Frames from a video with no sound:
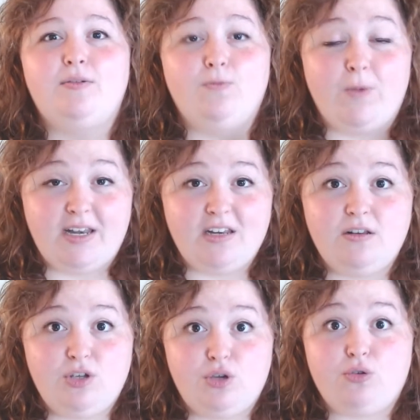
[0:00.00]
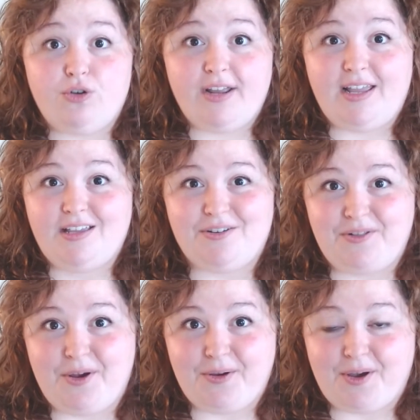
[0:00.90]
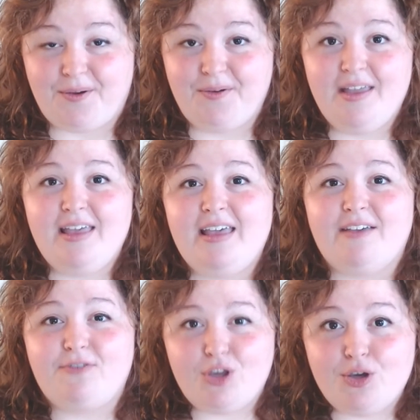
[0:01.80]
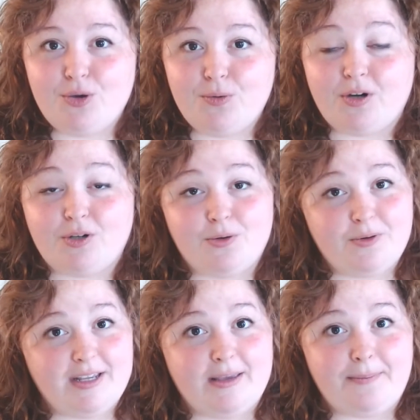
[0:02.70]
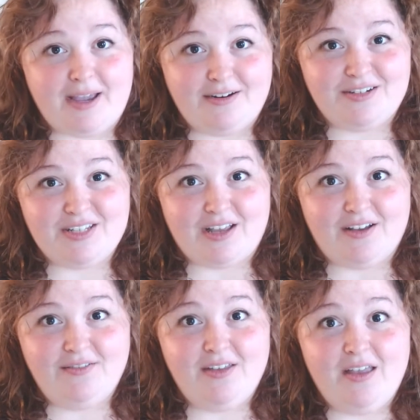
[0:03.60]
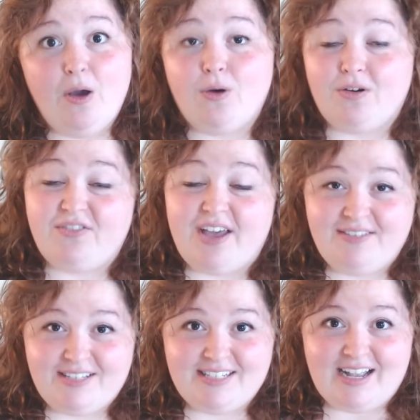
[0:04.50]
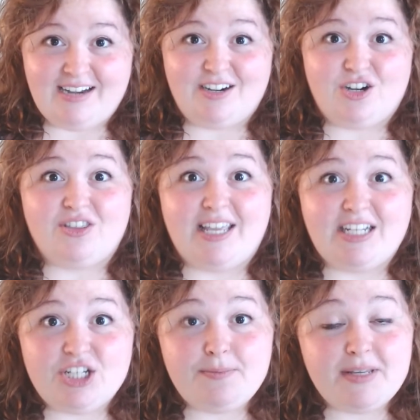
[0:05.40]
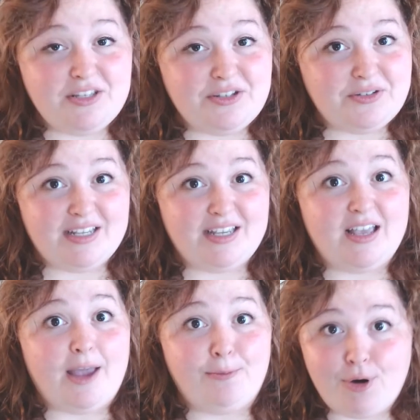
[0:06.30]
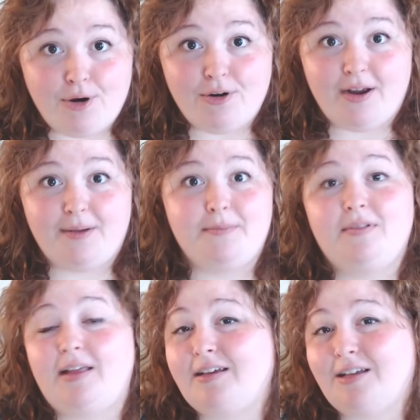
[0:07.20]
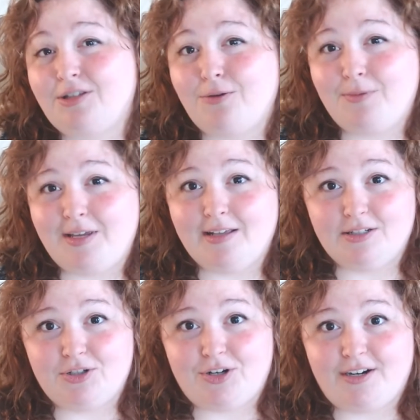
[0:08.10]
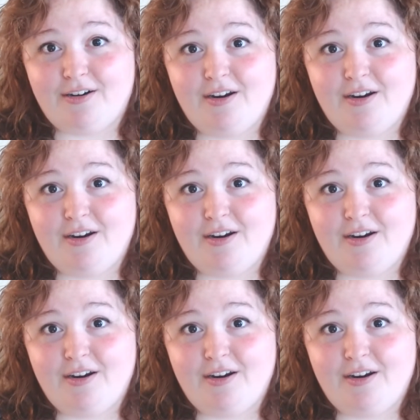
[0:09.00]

when you create your logo, if you are doing it by yourself or if you have a designer, they should be using a program like Adobe Illustrator.